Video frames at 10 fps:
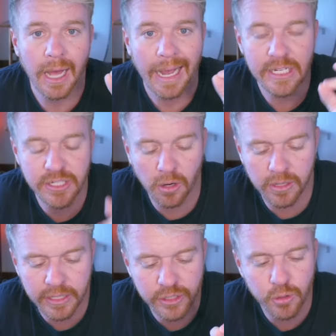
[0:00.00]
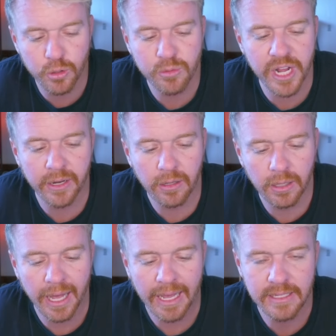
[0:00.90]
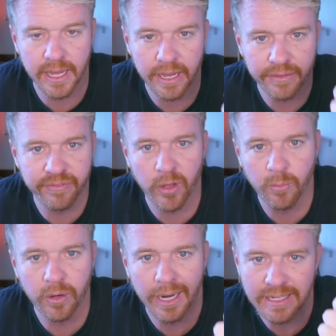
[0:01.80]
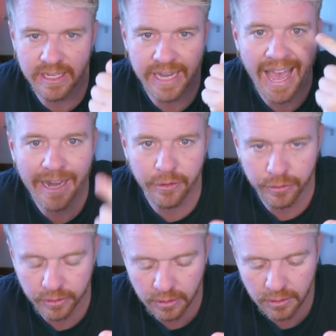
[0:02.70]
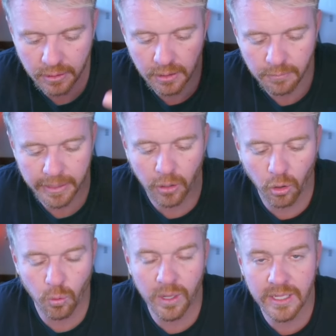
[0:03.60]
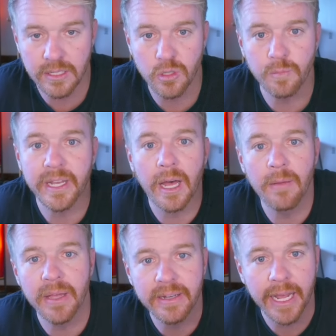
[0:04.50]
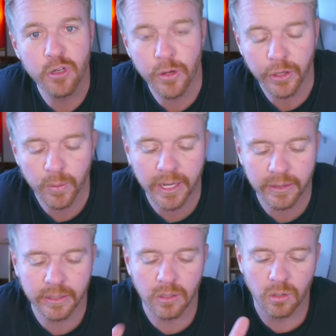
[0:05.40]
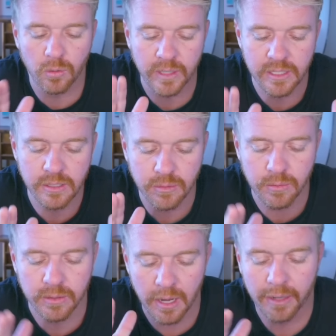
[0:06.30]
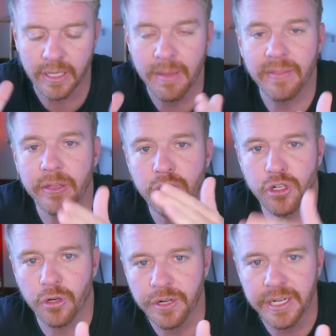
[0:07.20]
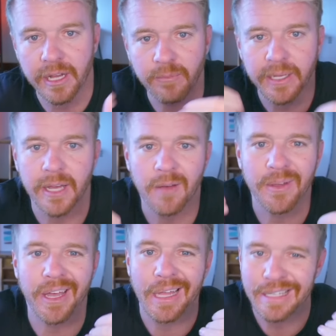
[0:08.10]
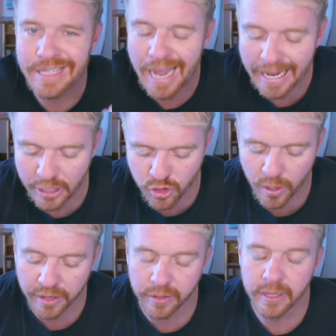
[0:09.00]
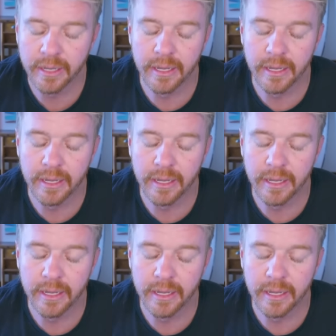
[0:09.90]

I started this YouTube channel as a filmer, as an editor my goal was to become a day trader, right? The goal was to document the journey of becoming a day trader.